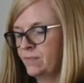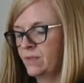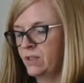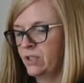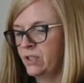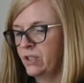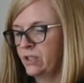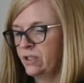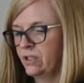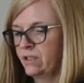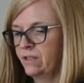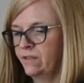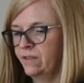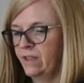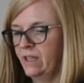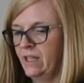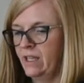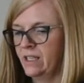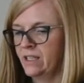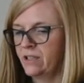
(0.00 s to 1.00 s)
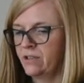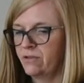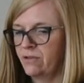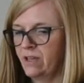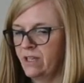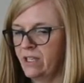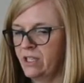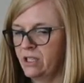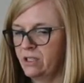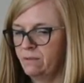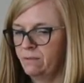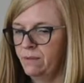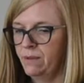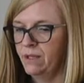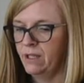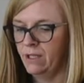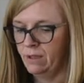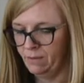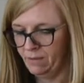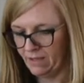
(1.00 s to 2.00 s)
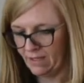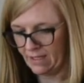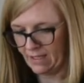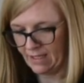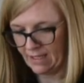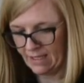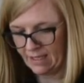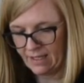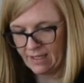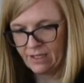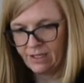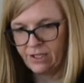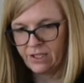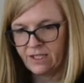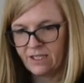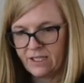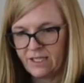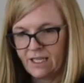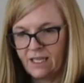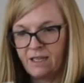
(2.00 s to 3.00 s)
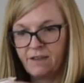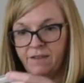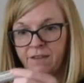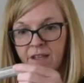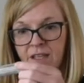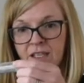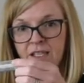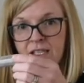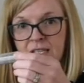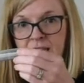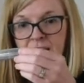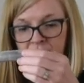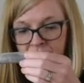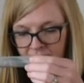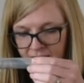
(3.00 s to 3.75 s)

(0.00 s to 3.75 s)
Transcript: just for illustration purposes, and just see if this